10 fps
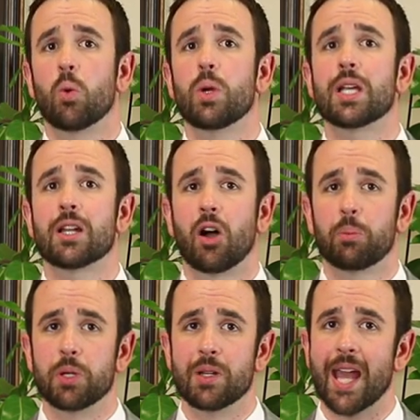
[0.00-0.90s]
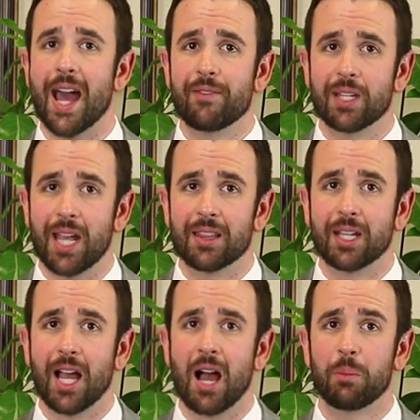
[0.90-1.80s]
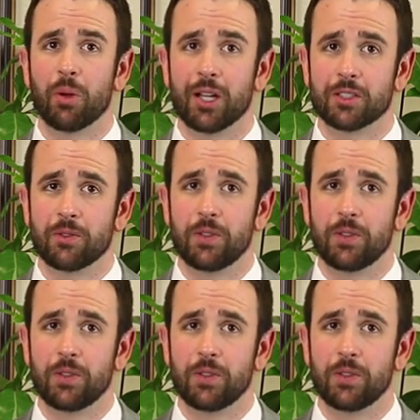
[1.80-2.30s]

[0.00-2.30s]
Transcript: we can help you navigate the complex